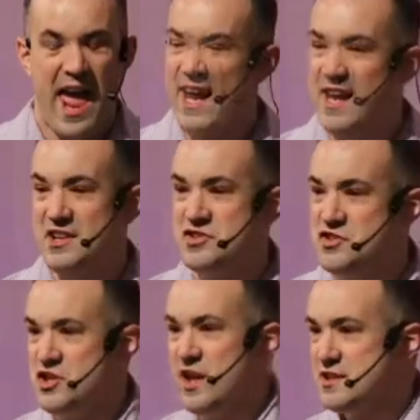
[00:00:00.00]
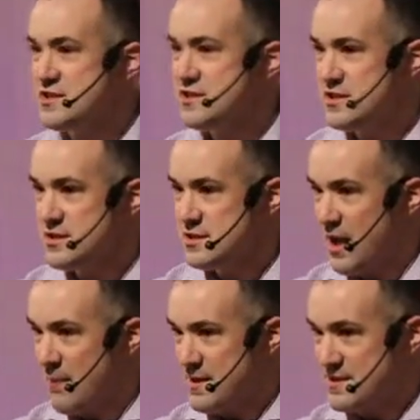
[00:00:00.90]
it is just
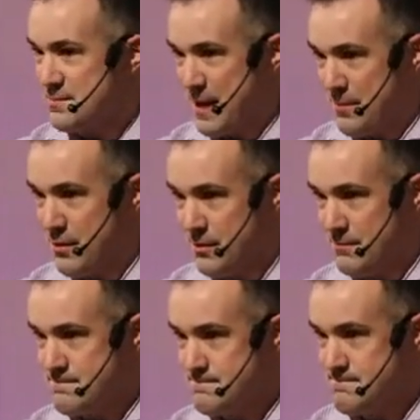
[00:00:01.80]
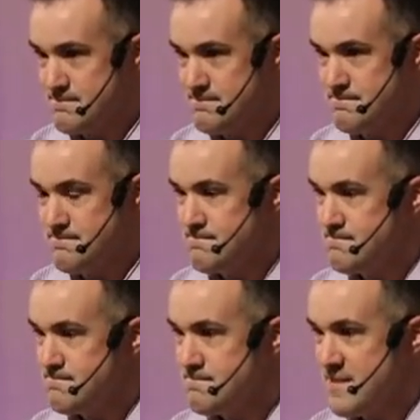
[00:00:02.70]
a piece of paper.
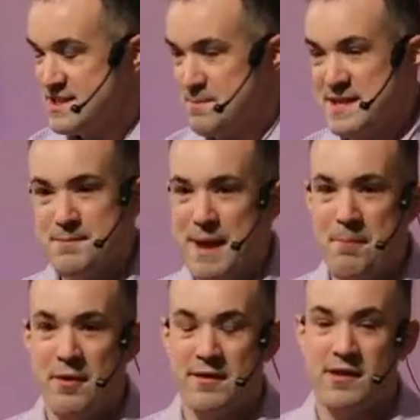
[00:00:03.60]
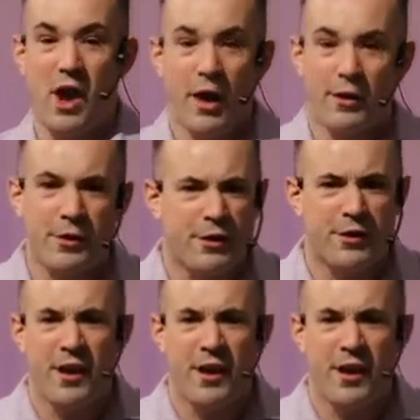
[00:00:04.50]
It's a piece of paper that's colored